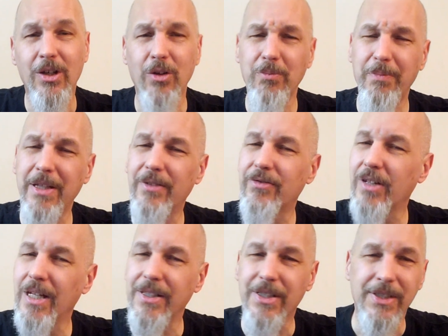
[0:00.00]
don't be
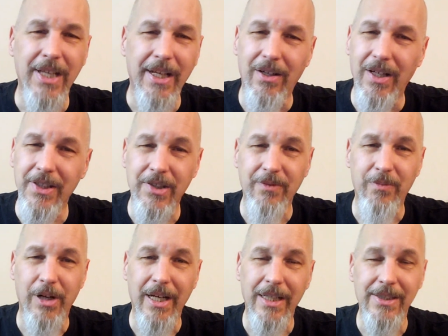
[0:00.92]
afraid to take lots of
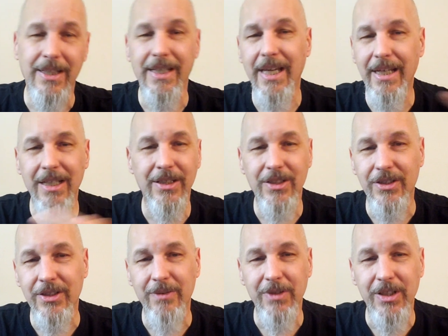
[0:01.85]
breaks and get into
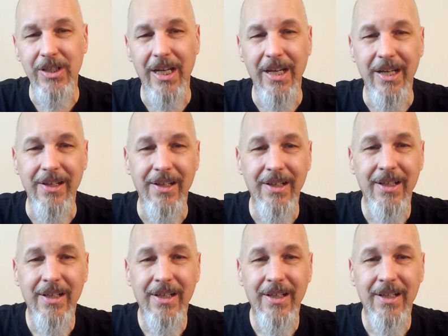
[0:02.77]
some shade.